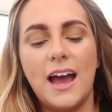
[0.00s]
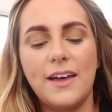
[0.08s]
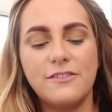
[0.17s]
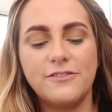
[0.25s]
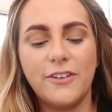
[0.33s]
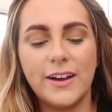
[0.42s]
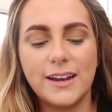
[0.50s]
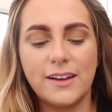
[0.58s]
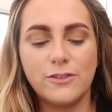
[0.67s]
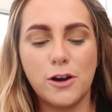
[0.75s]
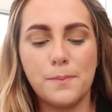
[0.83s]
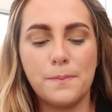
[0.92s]
And then finally,
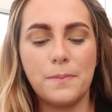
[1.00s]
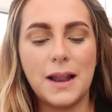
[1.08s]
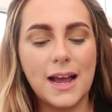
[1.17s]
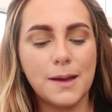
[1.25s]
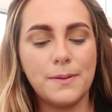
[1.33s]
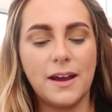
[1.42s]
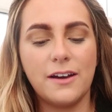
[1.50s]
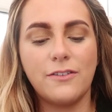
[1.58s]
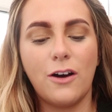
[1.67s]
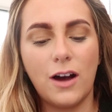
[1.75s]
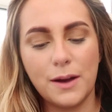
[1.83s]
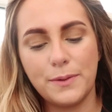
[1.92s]
I've got a black pair
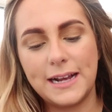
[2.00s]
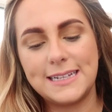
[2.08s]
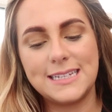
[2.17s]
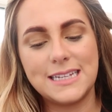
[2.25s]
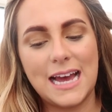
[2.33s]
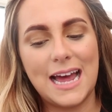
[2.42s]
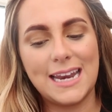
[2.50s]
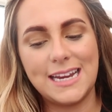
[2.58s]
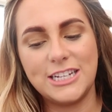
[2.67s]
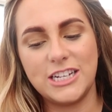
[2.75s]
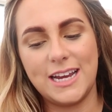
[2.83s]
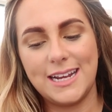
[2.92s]
of high-waisted
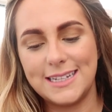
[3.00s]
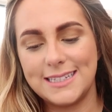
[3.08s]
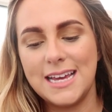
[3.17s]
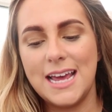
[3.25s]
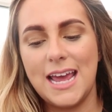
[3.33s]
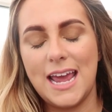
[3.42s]
Hallie jeans